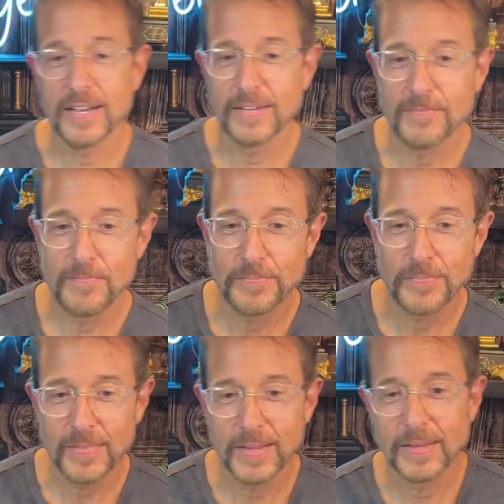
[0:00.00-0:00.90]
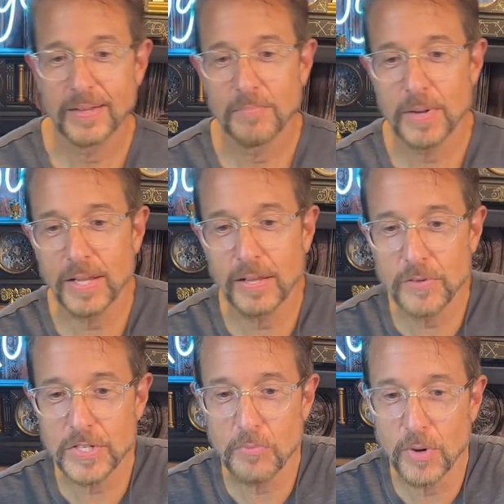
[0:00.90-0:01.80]
it, but I
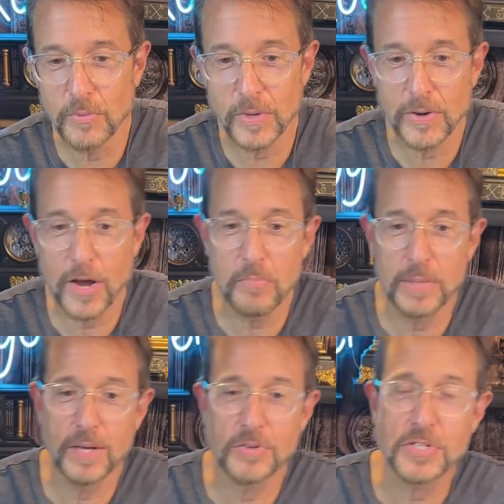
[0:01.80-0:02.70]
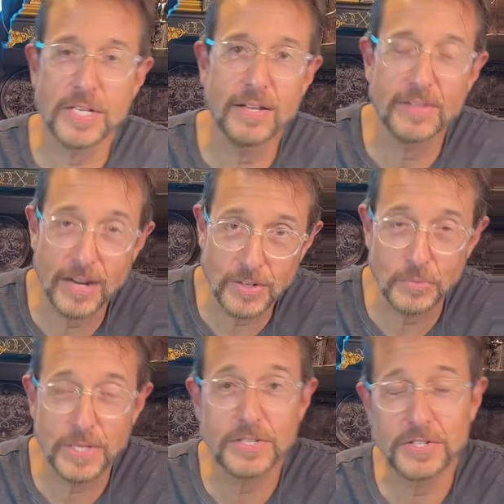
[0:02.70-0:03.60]
live with someone who would have helped me understand that I
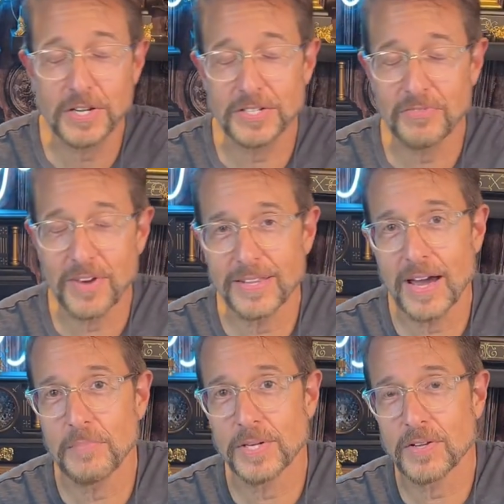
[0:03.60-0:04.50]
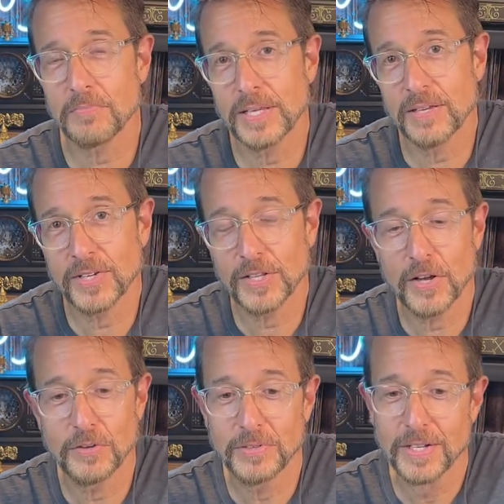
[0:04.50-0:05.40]
don't need to justify that because I'd be living
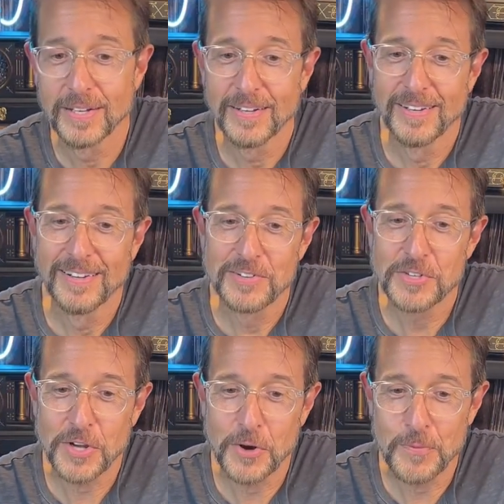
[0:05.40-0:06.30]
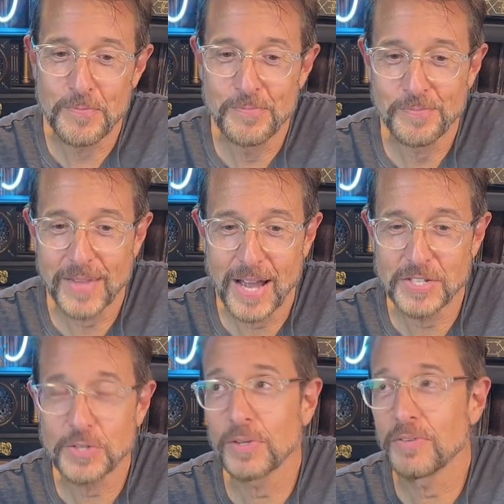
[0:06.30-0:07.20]
alone. So I
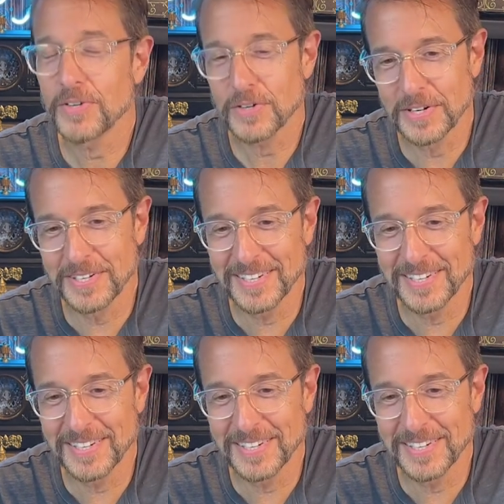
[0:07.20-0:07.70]
still live here.